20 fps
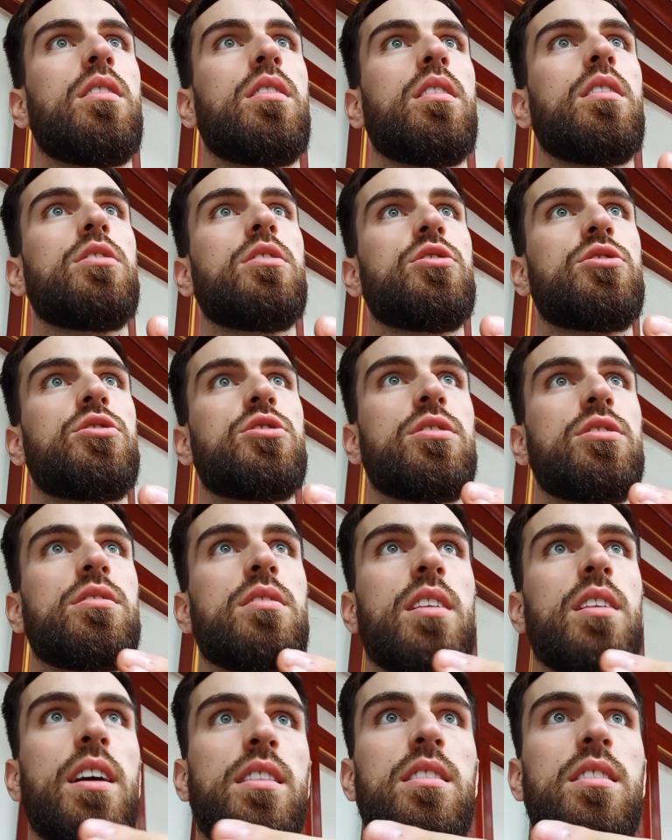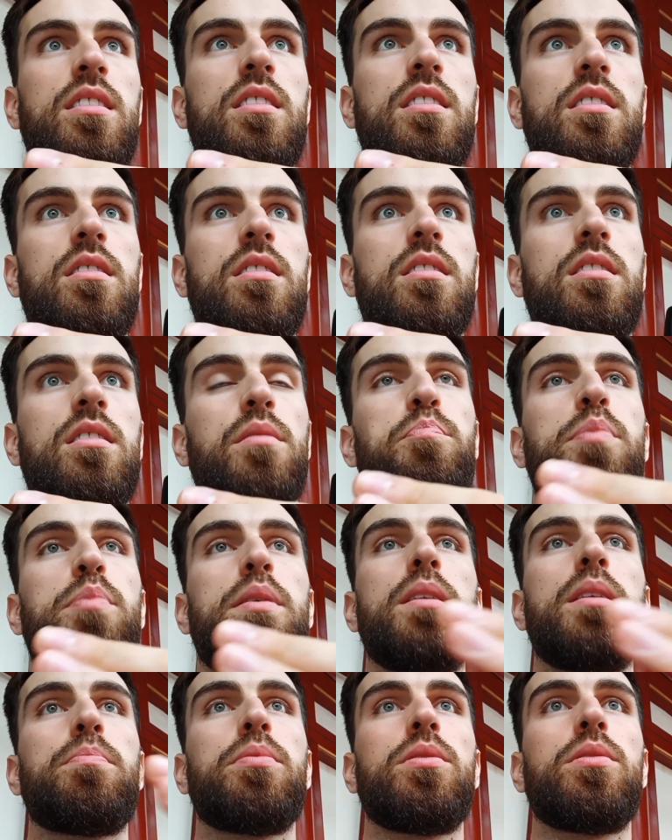just like the
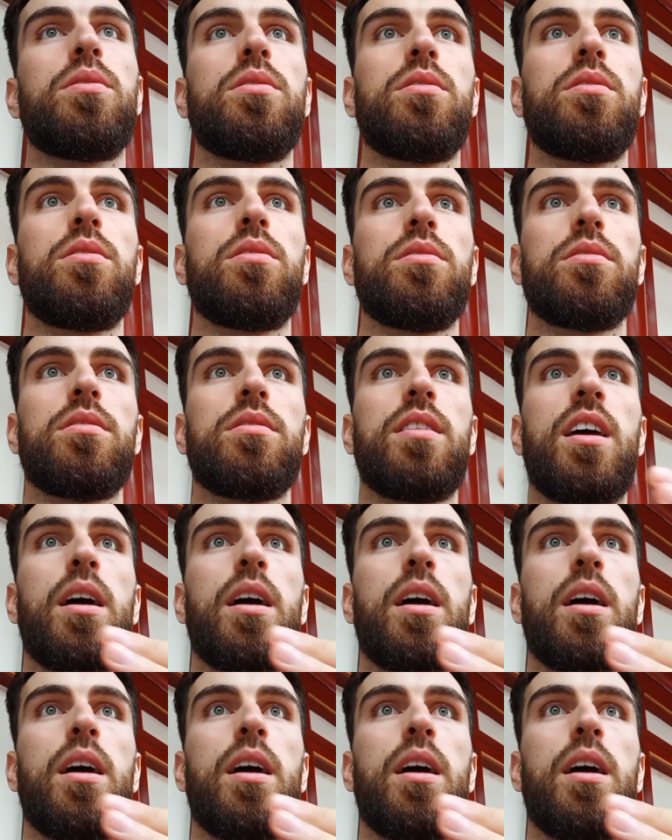people that I'm